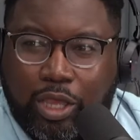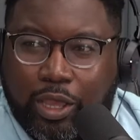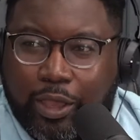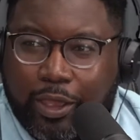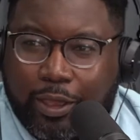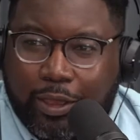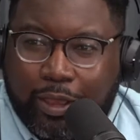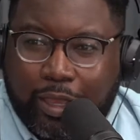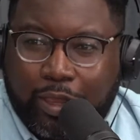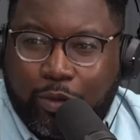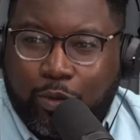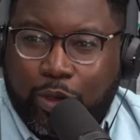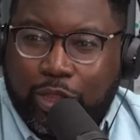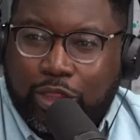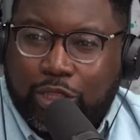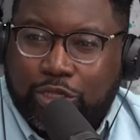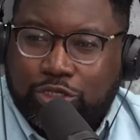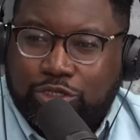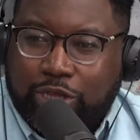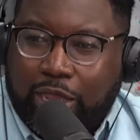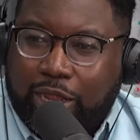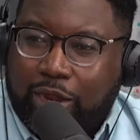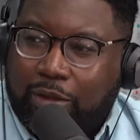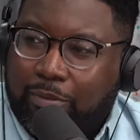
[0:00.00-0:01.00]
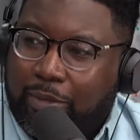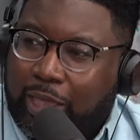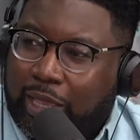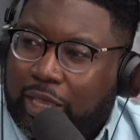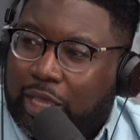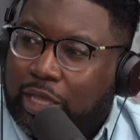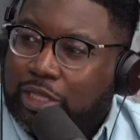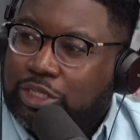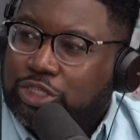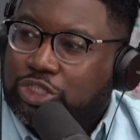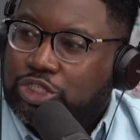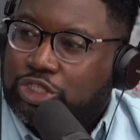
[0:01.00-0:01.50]
he wasn't trying to make
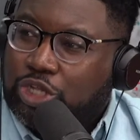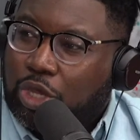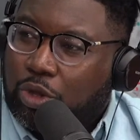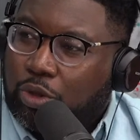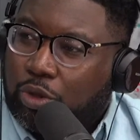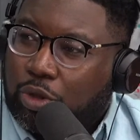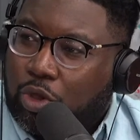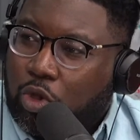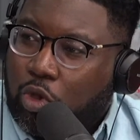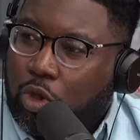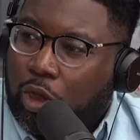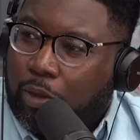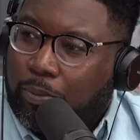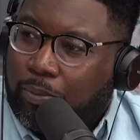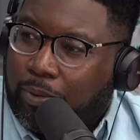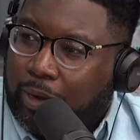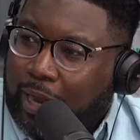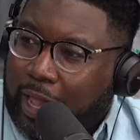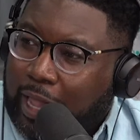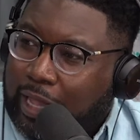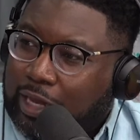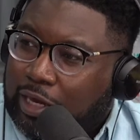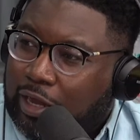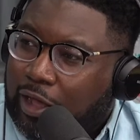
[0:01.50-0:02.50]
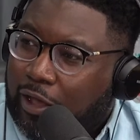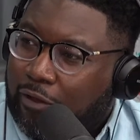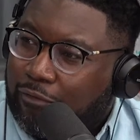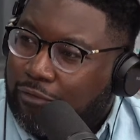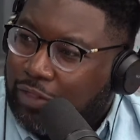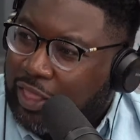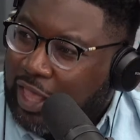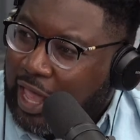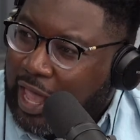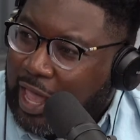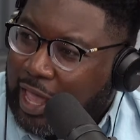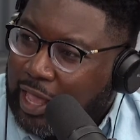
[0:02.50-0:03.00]
a joke or a plight of that.